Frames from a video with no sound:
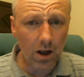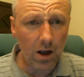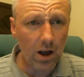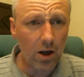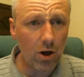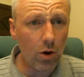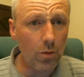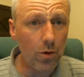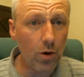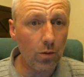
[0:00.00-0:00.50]

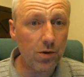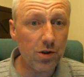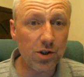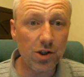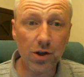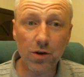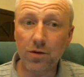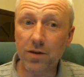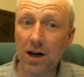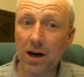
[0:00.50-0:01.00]
Coming up to
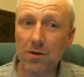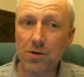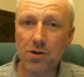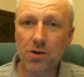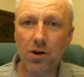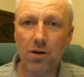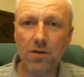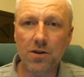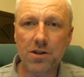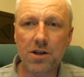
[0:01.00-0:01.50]

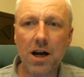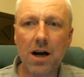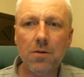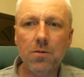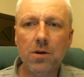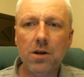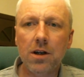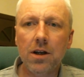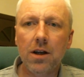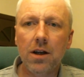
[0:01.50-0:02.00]
2,000 of us
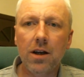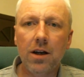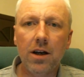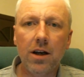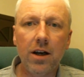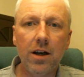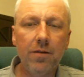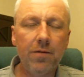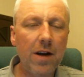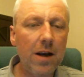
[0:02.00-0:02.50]
now.
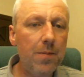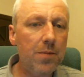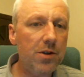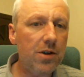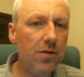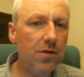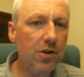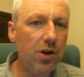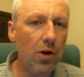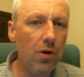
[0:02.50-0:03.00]
Vapors
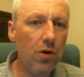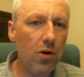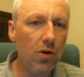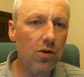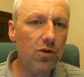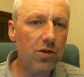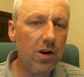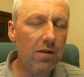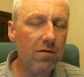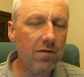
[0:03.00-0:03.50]
of
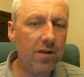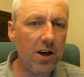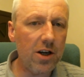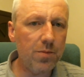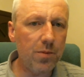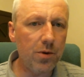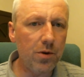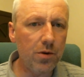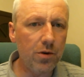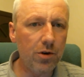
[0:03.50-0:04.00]
Stoke-on-Trent
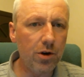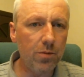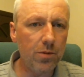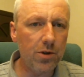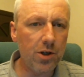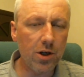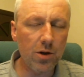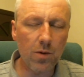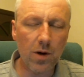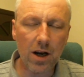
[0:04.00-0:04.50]
Facebook group
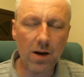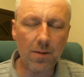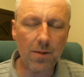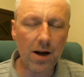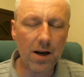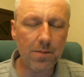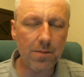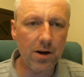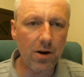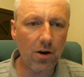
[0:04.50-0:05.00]
too, where I'm
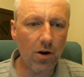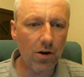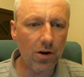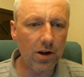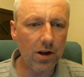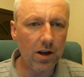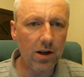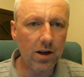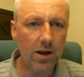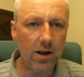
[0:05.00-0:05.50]
admin on.
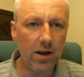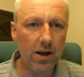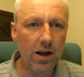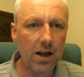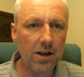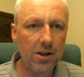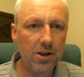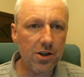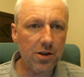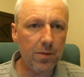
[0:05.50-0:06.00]
And
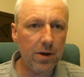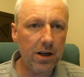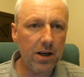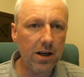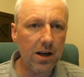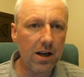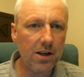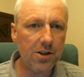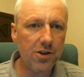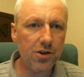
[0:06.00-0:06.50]
me
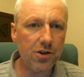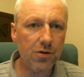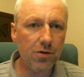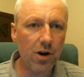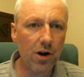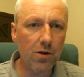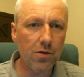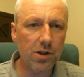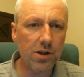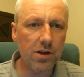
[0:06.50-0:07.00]
and Andy
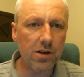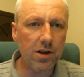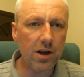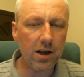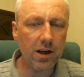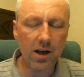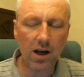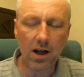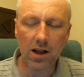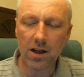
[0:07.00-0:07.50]
Jarose and
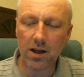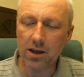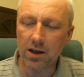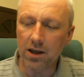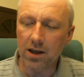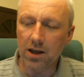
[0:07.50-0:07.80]
Nick Caller.